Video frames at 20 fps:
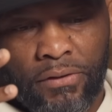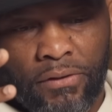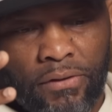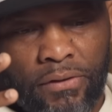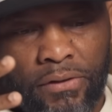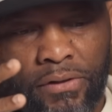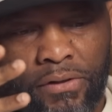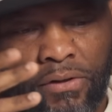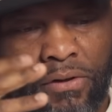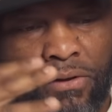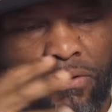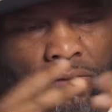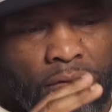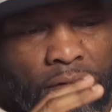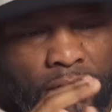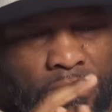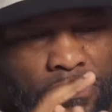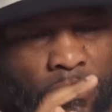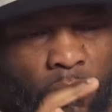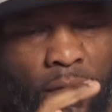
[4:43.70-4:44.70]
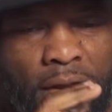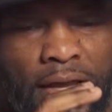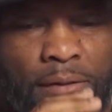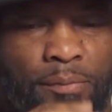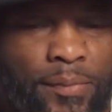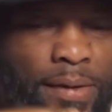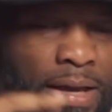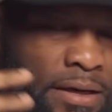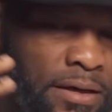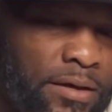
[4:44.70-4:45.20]
the way
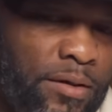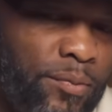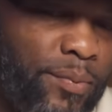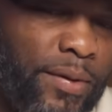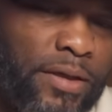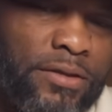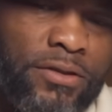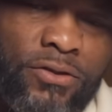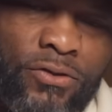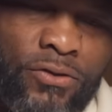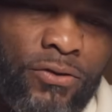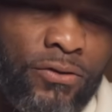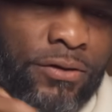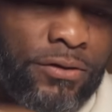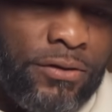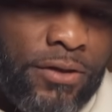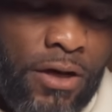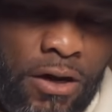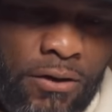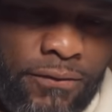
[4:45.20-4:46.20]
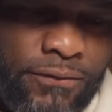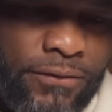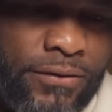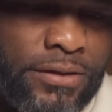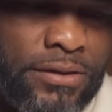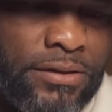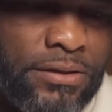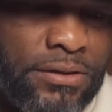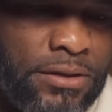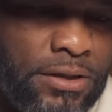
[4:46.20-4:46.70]
it painted the pictures on the
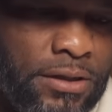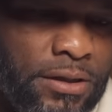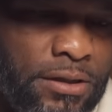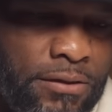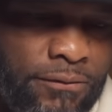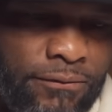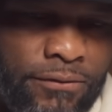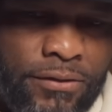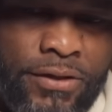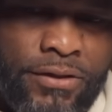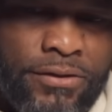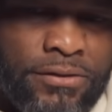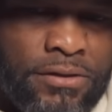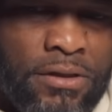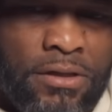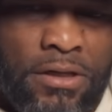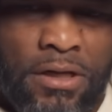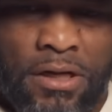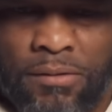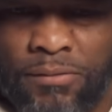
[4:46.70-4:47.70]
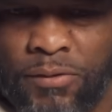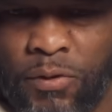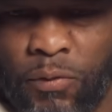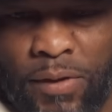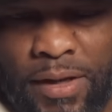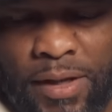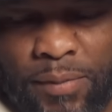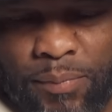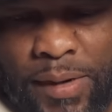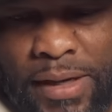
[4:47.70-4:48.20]
Dolphins, for years to come, the
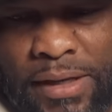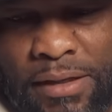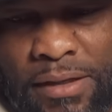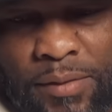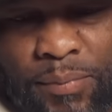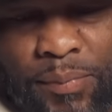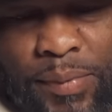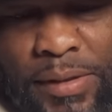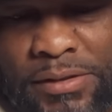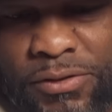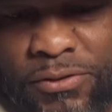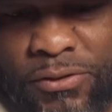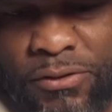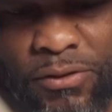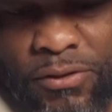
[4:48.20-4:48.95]
way it painted the picture